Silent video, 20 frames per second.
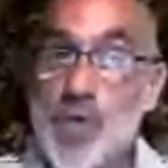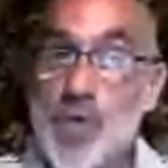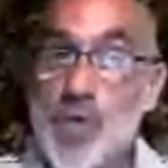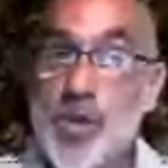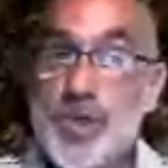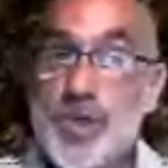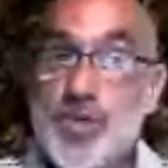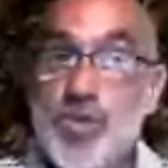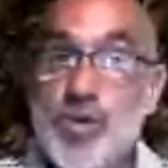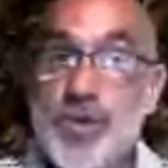
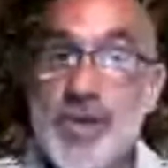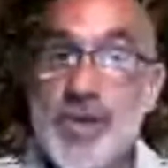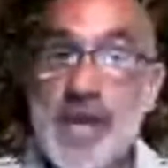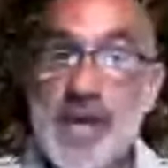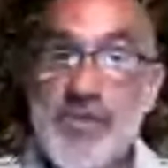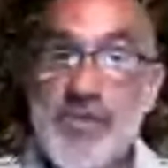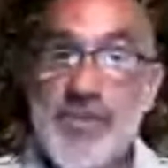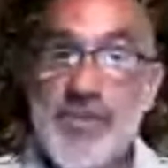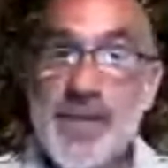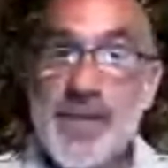which will
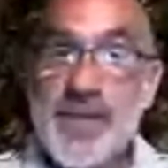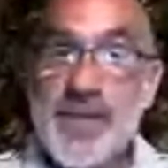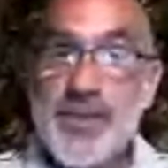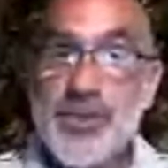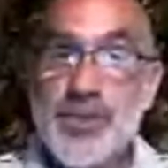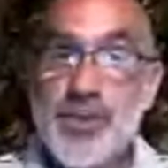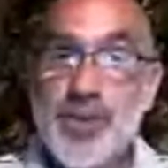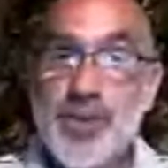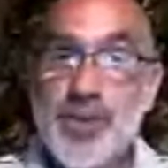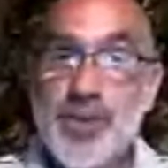get the
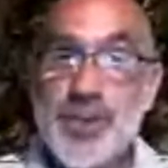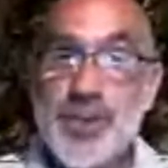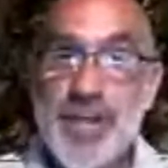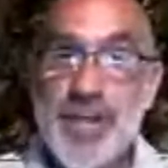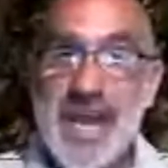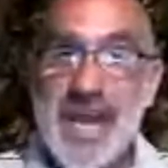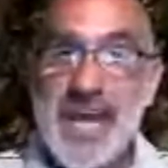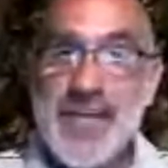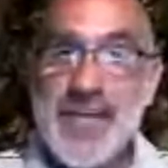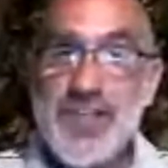
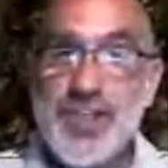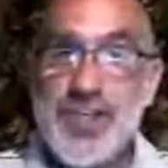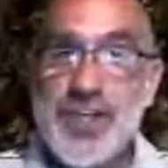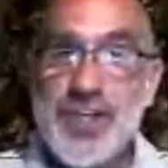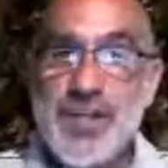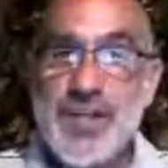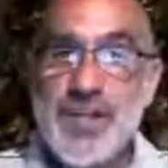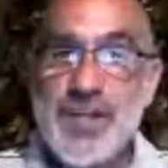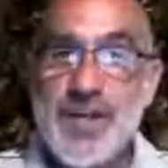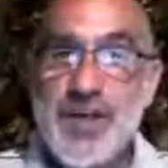search
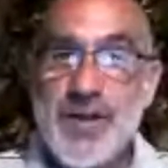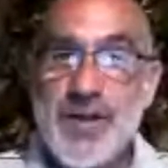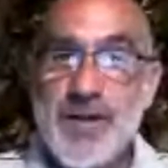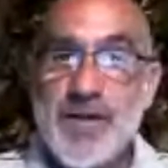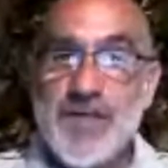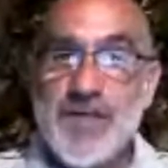engine